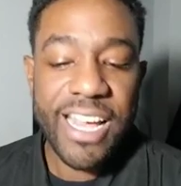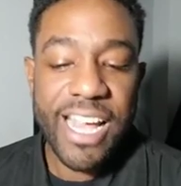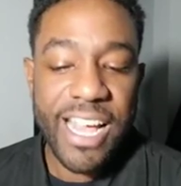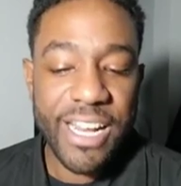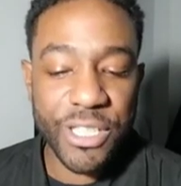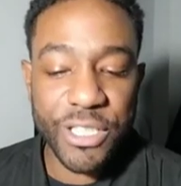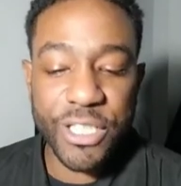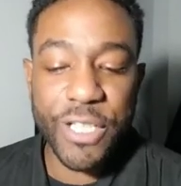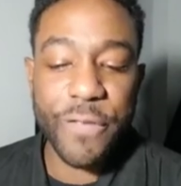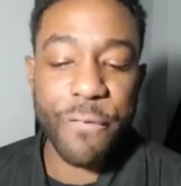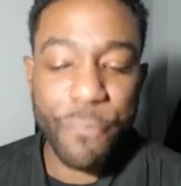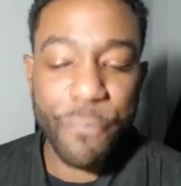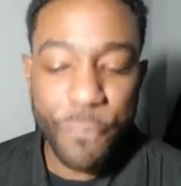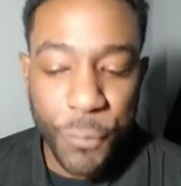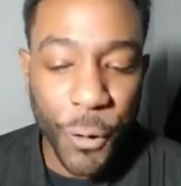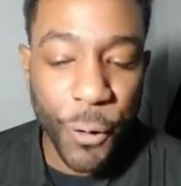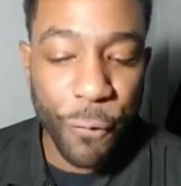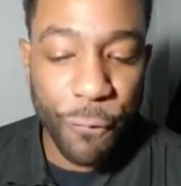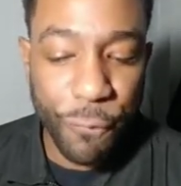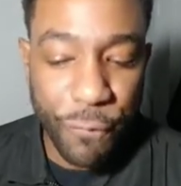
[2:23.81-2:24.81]
and it's in
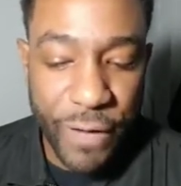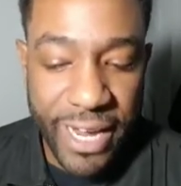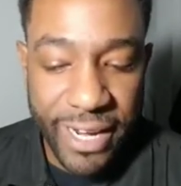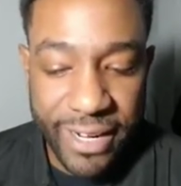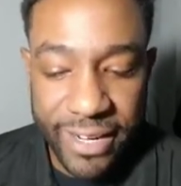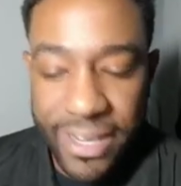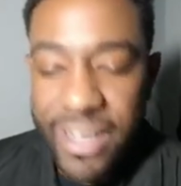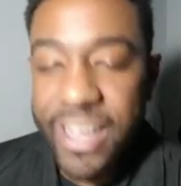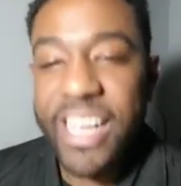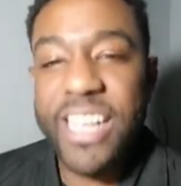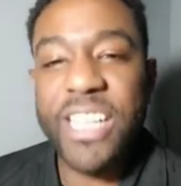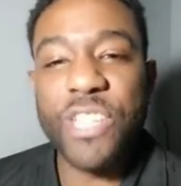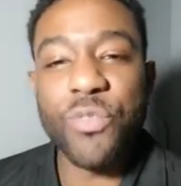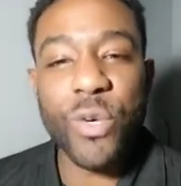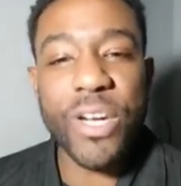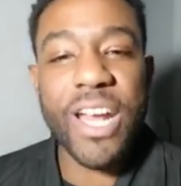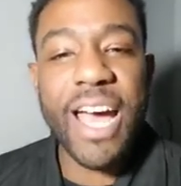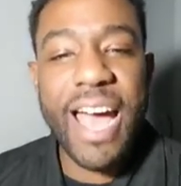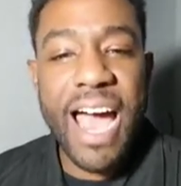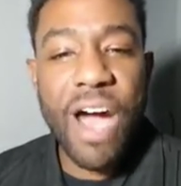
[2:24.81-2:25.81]
full effect, and it's
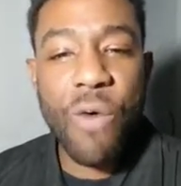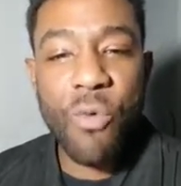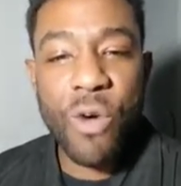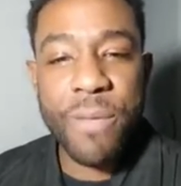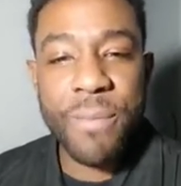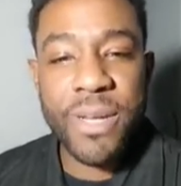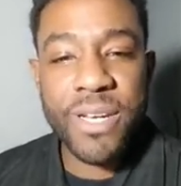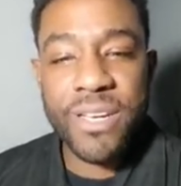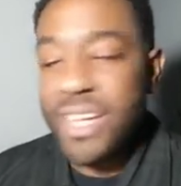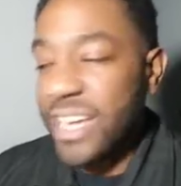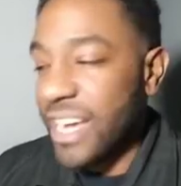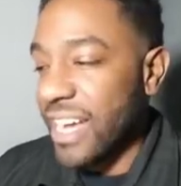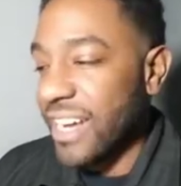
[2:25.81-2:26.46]
with our women,